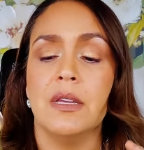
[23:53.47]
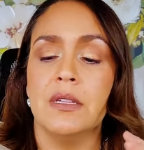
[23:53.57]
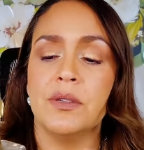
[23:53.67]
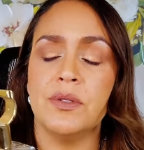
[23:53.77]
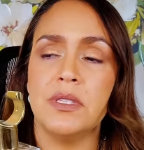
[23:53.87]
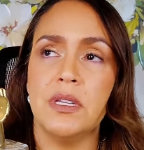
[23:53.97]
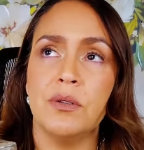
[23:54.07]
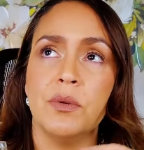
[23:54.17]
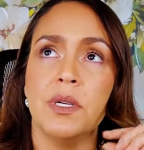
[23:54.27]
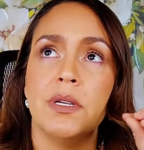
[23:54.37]
So
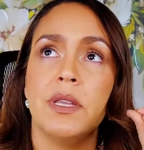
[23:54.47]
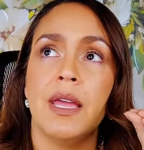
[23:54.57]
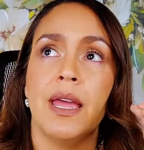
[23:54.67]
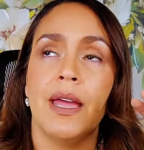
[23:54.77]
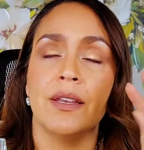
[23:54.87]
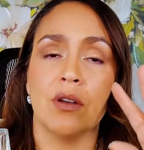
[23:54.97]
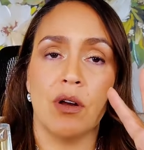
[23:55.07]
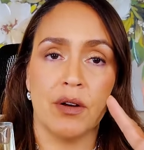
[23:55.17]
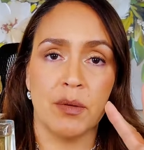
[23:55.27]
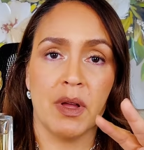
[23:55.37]
cedarwood and
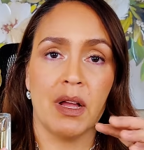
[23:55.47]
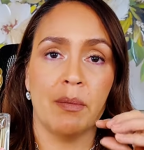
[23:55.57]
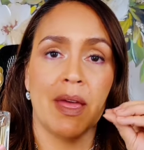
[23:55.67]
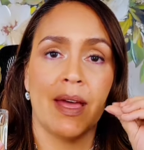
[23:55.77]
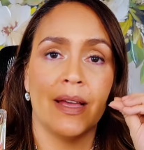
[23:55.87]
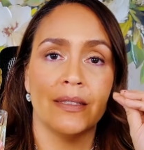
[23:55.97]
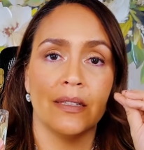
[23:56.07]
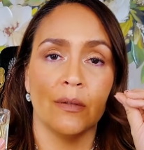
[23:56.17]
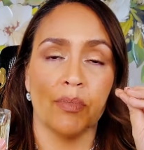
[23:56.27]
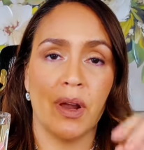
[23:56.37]
cardamom as
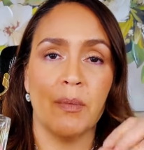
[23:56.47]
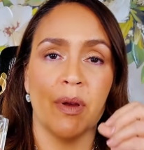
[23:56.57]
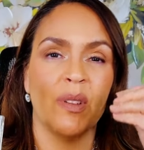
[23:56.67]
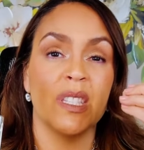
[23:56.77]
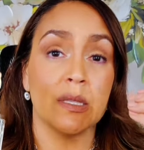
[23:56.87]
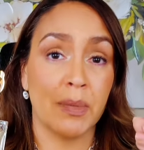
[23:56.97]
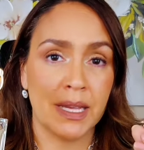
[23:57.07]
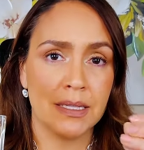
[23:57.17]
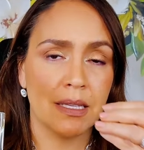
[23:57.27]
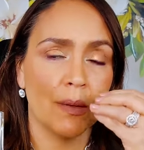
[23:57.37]
the primary
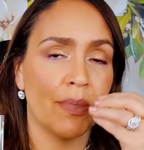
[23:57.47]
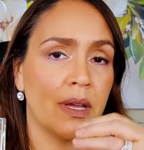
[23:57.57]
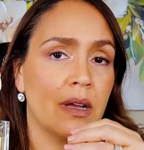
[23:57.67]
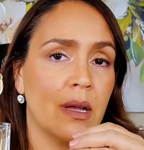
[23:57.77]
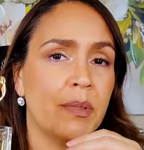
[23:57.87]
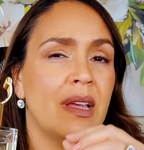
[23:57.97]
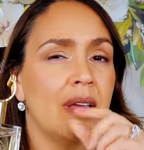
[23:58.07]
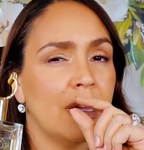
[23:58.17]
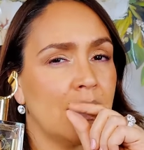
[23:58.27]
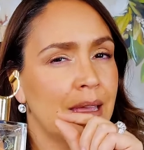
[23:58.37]
spice that I pick up
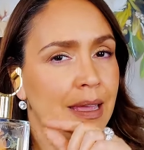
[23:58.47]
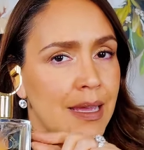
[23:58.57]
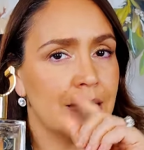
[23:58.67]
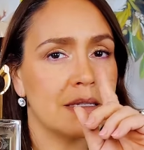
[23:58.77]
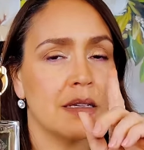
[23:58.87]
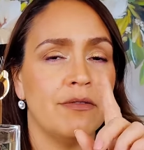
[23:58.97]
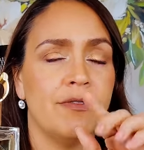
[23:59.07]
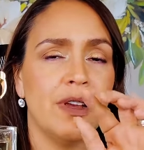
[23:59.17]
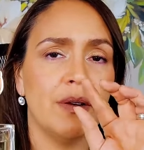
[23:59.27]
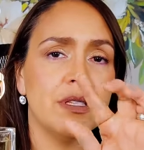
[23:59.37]
a hint, a
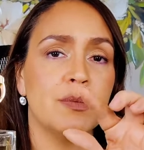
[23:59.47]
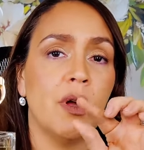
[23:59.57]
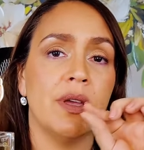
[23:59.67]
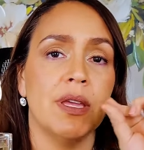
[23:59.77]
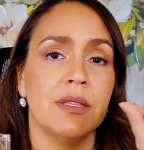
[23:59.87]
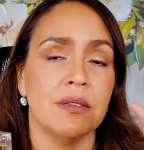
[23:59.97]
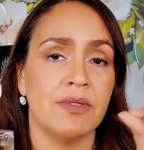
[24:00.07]
very small hint of